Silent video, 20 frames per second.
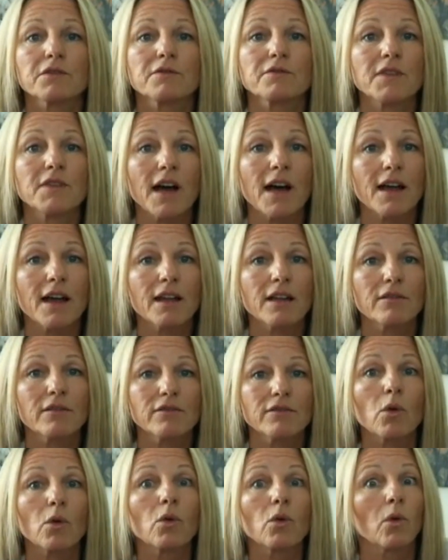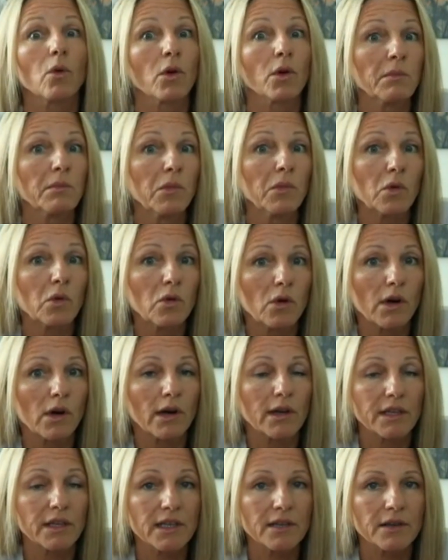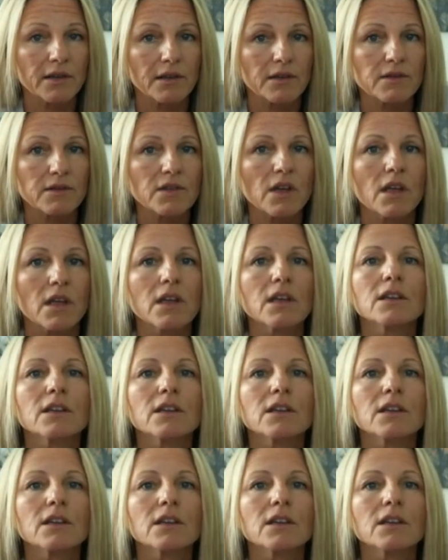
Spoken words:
5 or more years